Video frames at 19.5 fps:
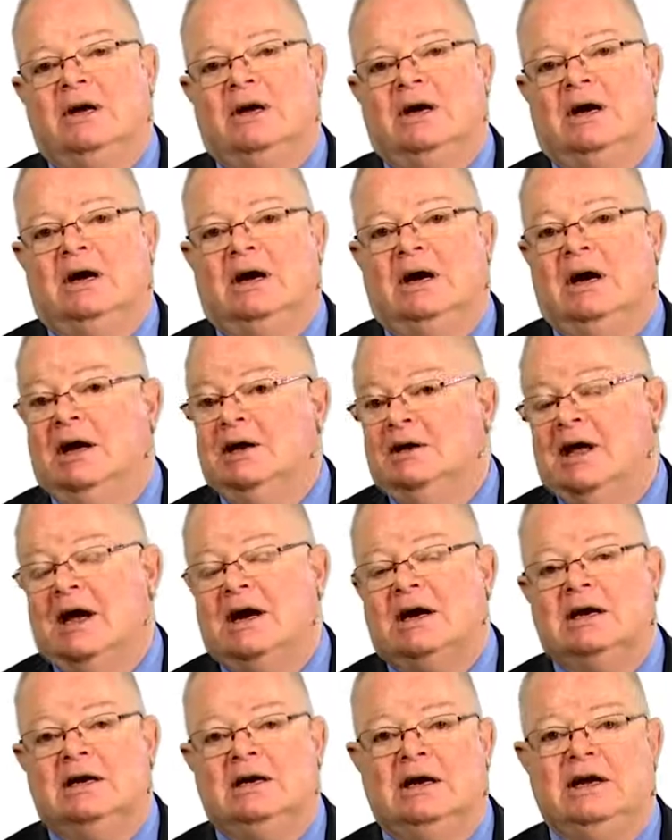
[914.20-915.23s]
and
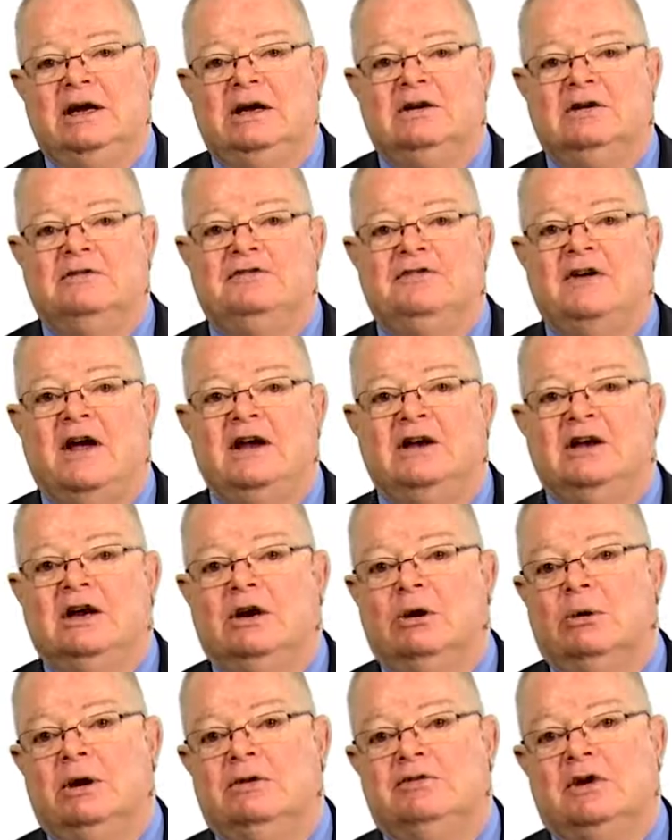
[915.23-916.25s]
that can lead to fainting
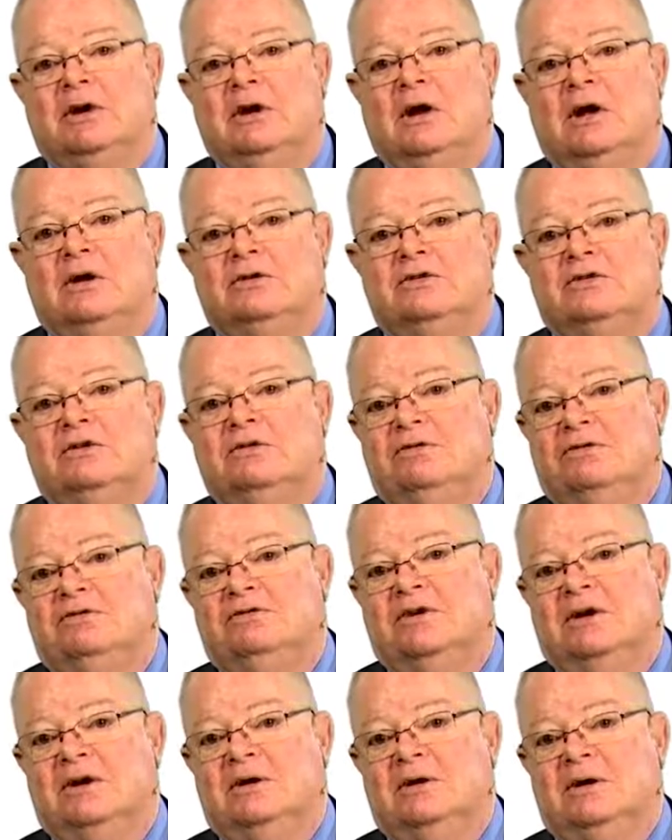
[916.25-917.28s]
or even loss
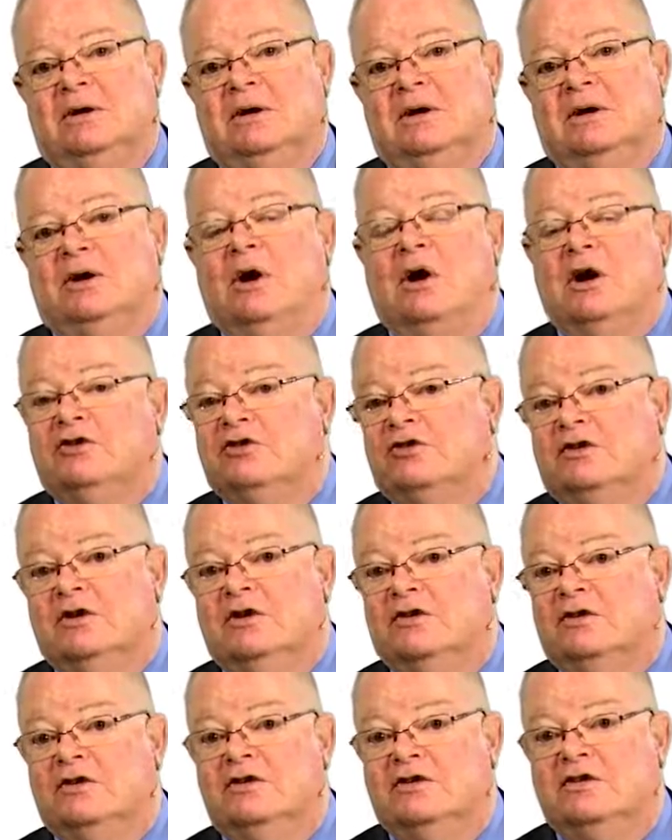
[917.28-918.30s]
of
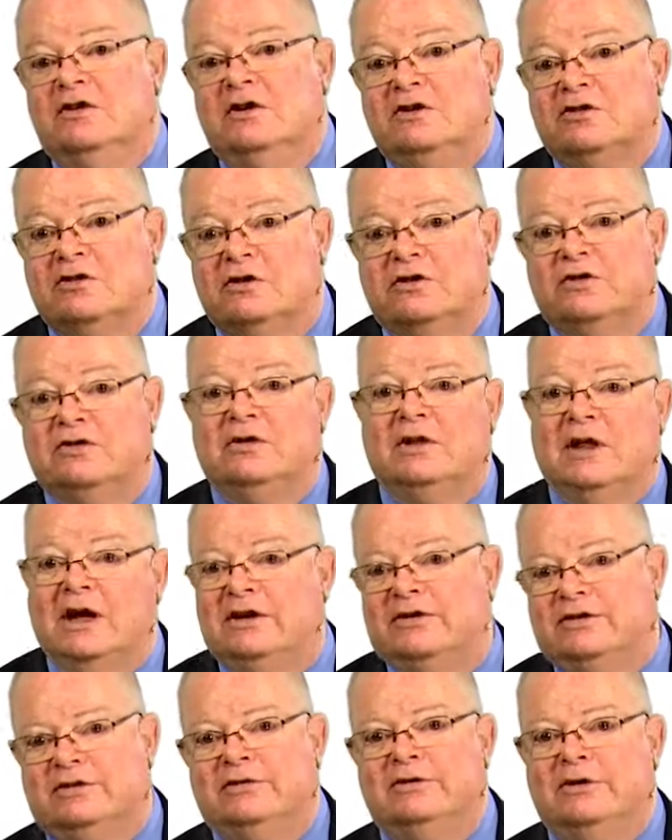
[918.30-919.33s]
consciousness and seizures. So
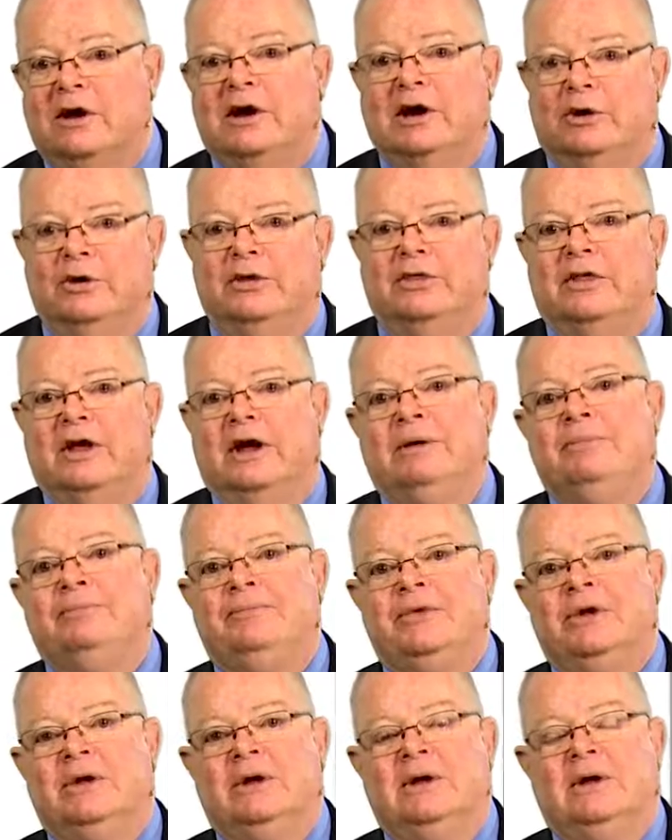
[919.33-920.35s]
that's not a good thing.
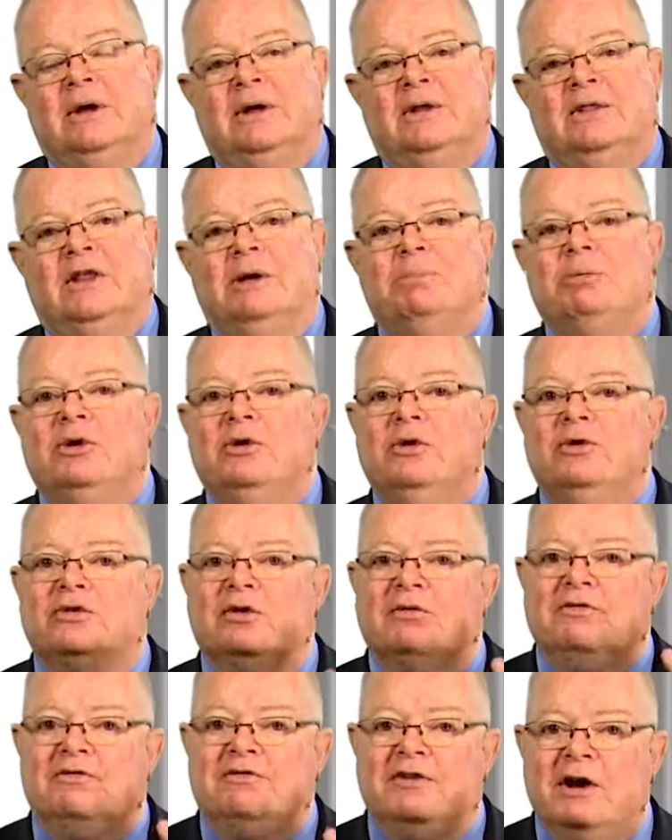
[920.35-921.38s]
They produce
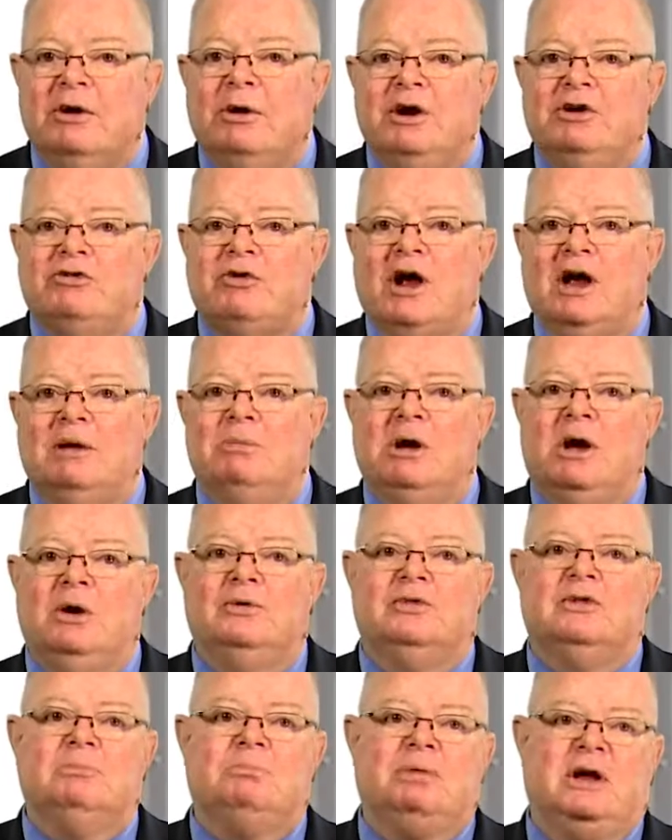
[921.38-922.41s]
a very dry
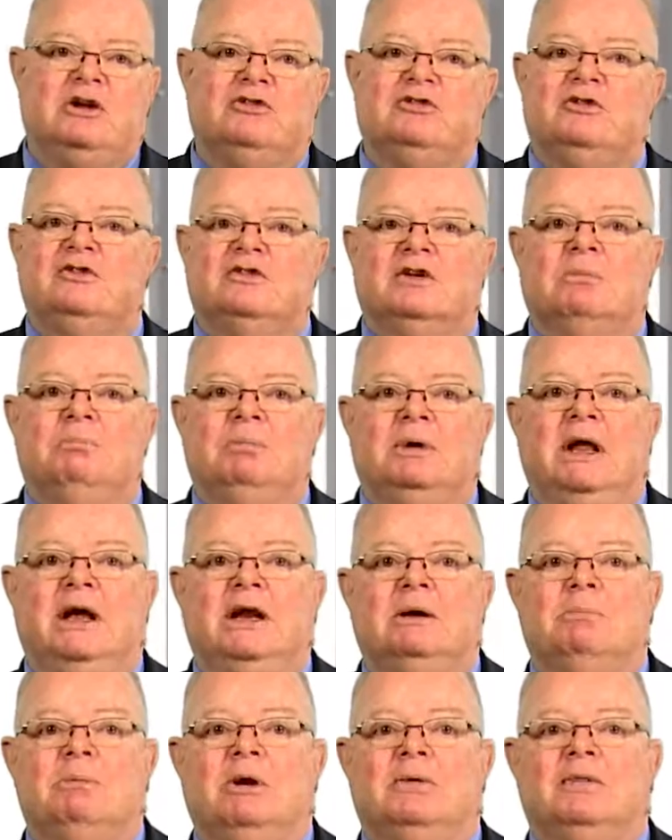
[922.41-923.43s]
mouth, and patients
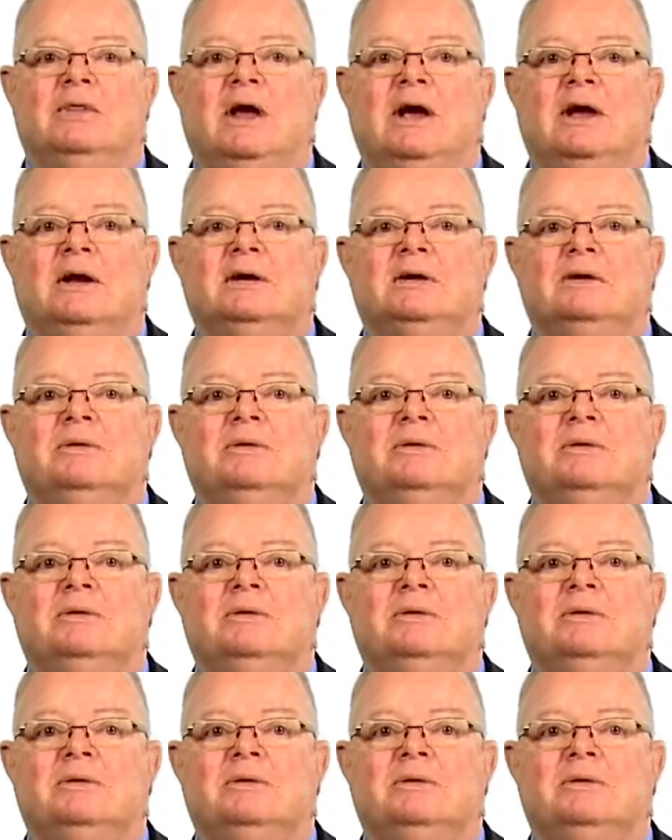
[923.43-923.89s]
complain about that.